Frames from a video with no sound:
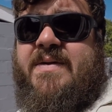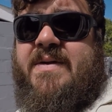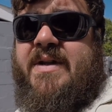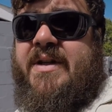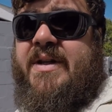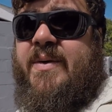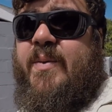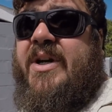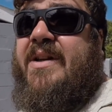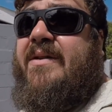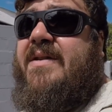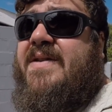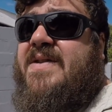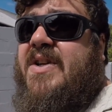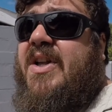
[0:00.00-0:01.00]
won't
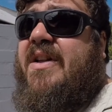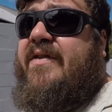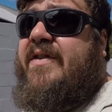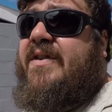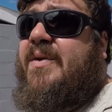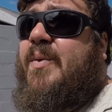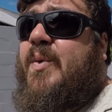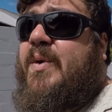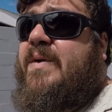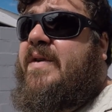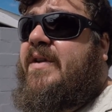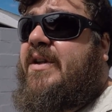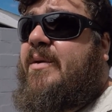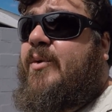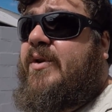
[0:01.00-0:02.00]
dissolve in the water
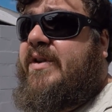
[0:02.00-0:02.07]
anymore.